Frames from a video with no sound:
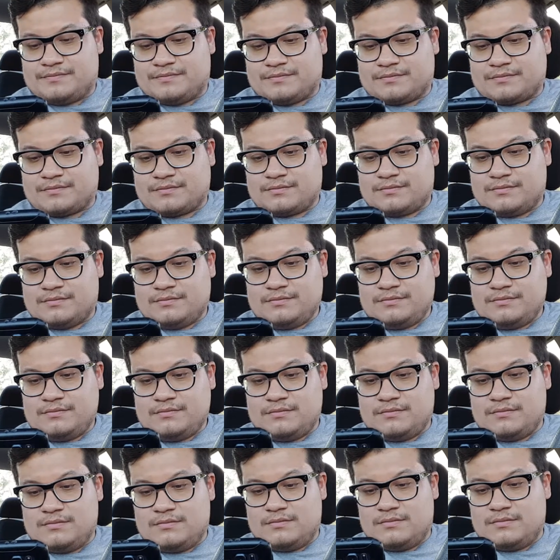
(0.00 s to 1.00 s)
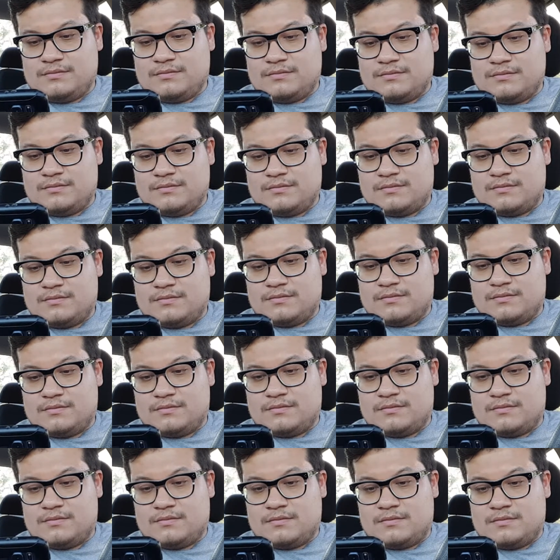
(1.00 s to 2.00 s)

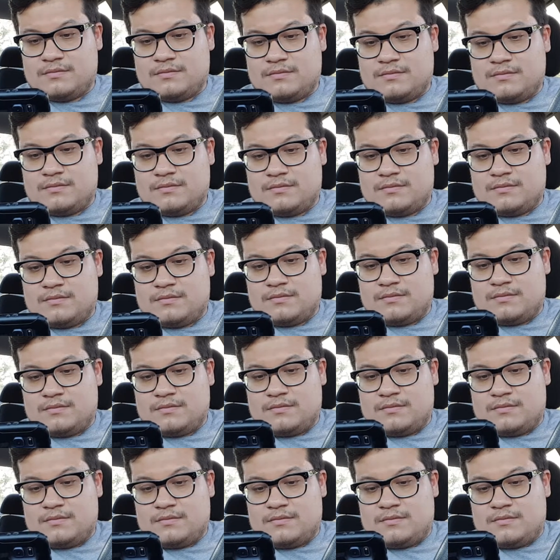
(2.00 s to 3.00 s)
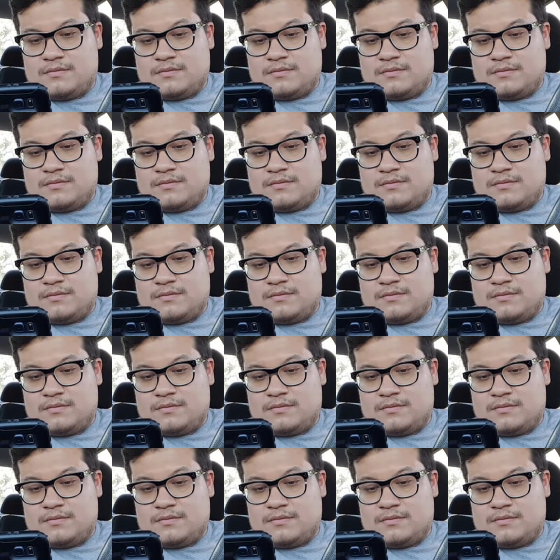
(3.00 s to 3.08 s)
Nobody speaks.